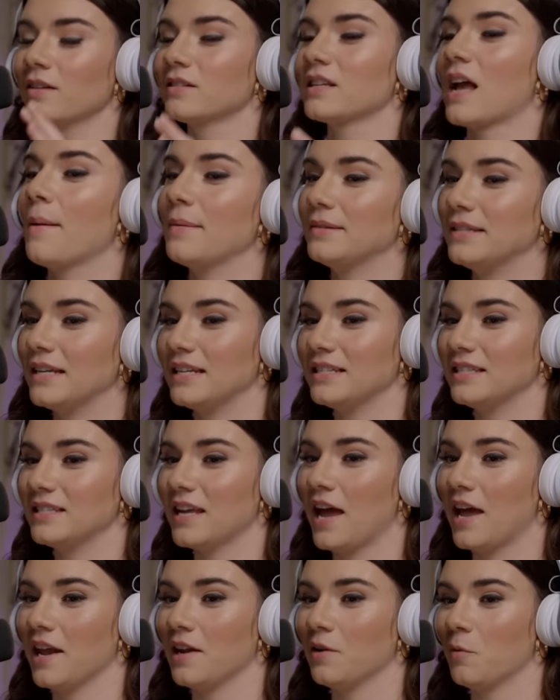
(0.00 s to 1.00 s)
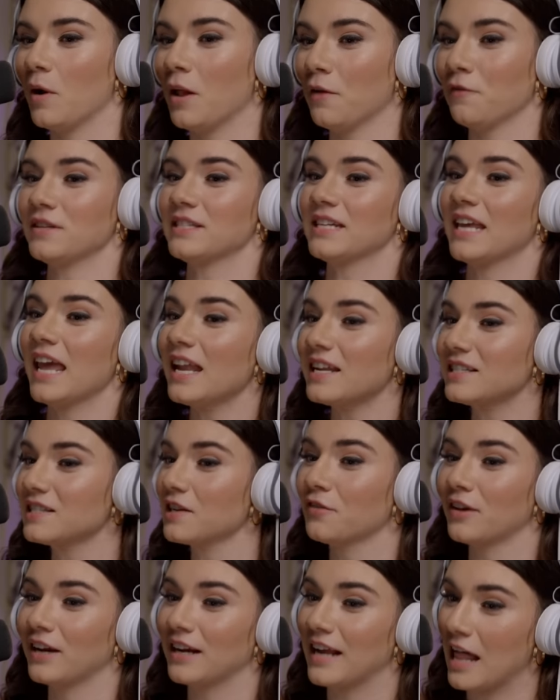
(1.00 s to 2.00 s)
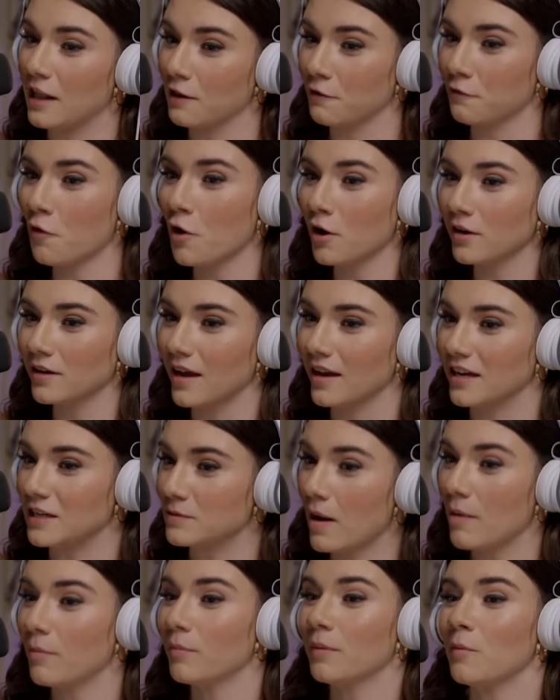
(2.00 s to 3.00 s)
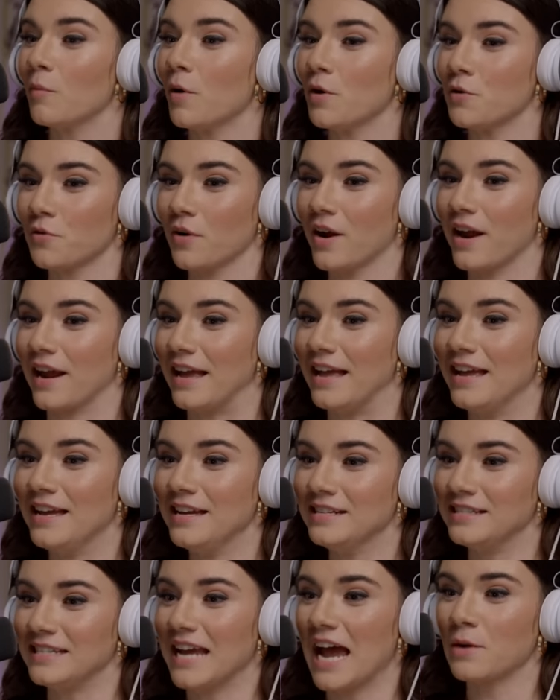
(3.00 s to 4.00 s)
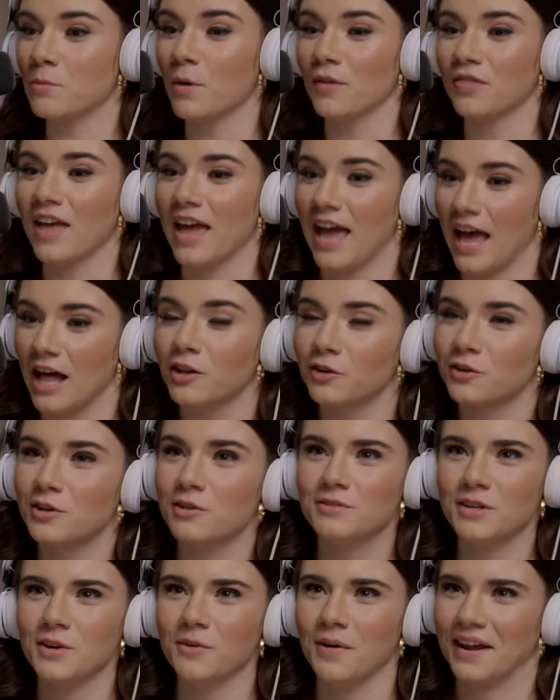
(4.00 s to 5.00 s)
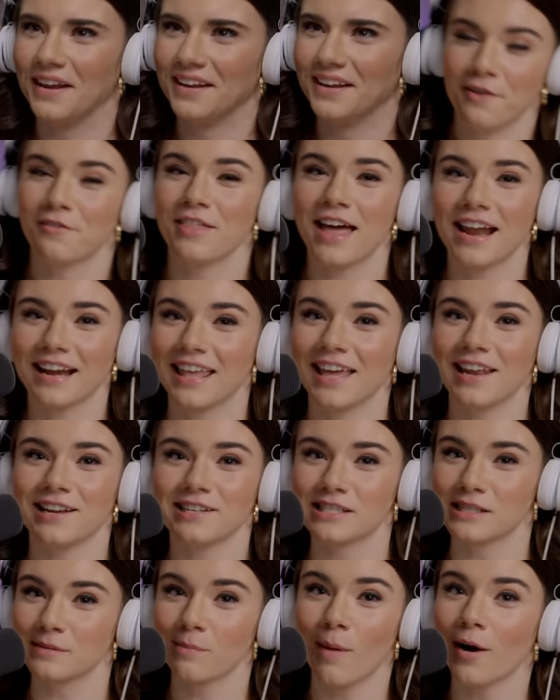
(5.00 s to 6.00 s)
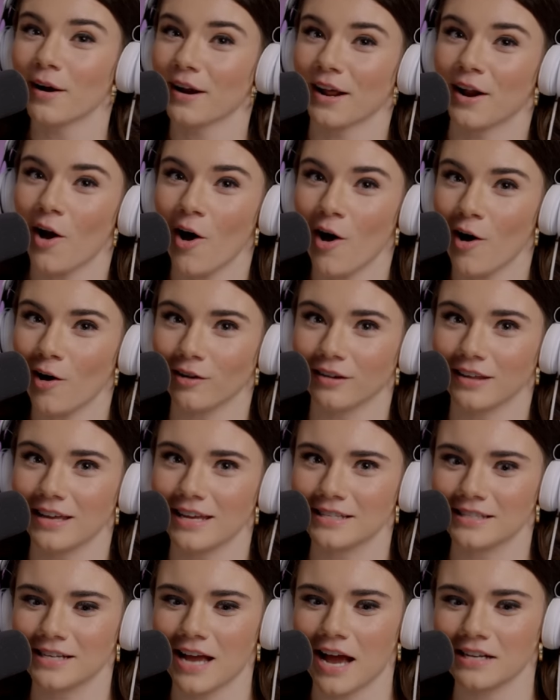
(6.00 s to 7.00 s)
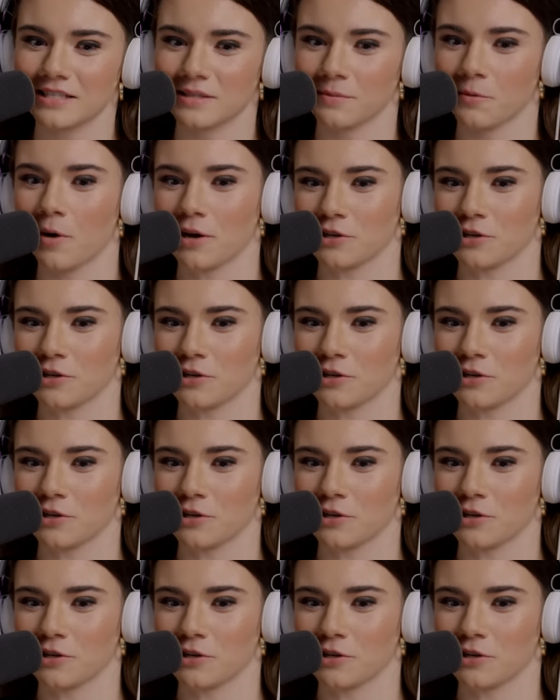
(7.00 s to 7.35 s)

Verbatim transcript: else commented and said, Well, if his kid is living in California, he's probably wondering, Dad, what the hell are you doing? If that kid is smart at all, he has got some